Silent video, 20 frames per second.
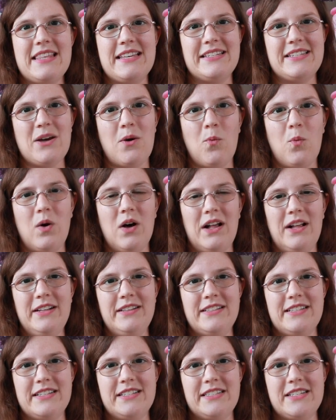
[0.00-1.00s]
this
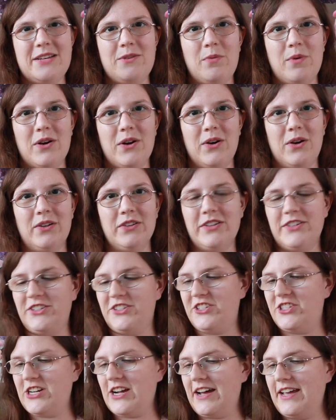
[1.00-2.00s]
Walt Disney World
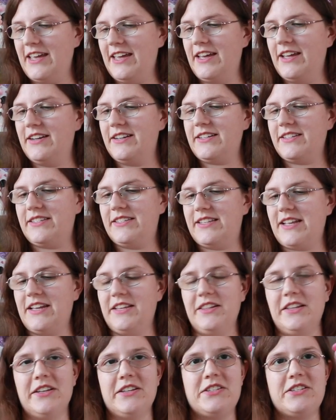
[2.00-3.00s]
giant
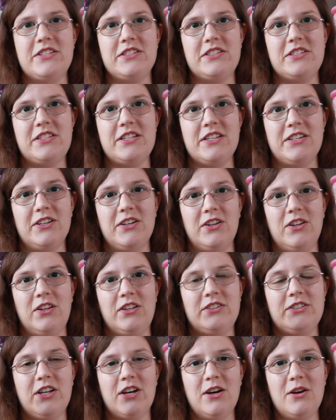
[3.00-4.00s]
stainless
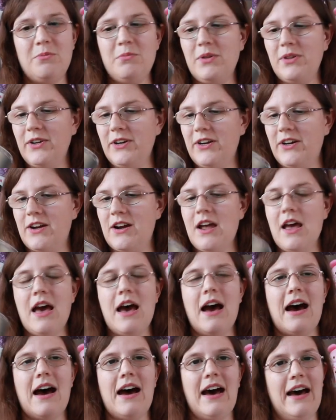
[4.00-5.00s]
steel tumbler.
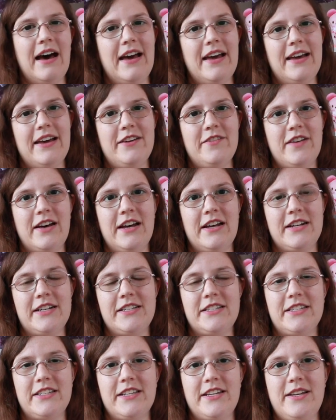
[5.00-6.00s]
I have
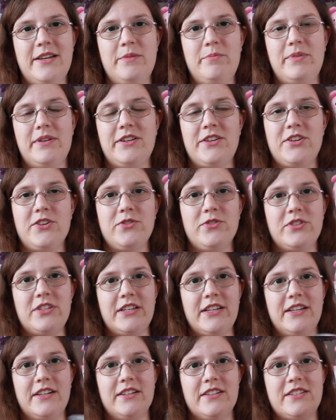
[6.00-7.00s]
honestly been
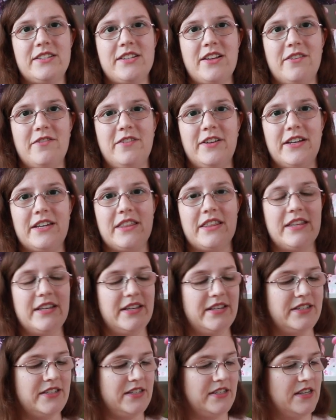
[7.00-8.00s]
using stuff like
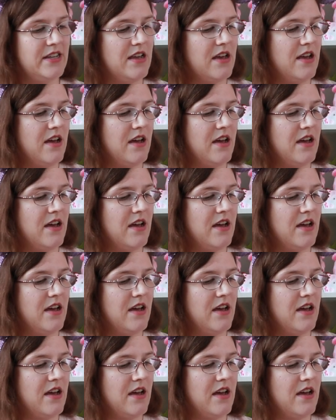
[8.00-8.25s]
this